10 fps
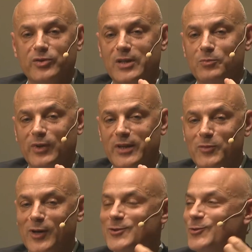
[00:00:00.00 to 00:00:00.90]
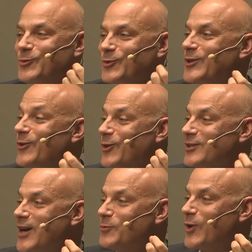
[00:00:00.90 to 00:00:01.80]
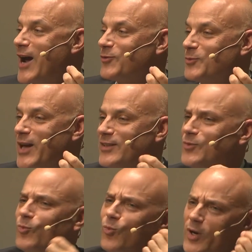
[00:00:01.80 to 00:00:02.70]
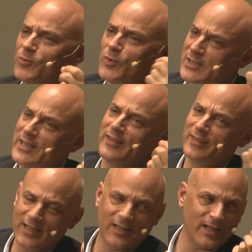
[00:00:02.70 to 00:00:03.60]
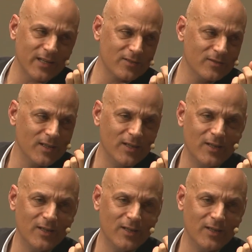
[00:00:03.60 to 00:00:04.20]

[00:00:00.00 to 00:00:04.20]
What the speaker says: deeply, because there are times where you have to imagine, what was he thinking?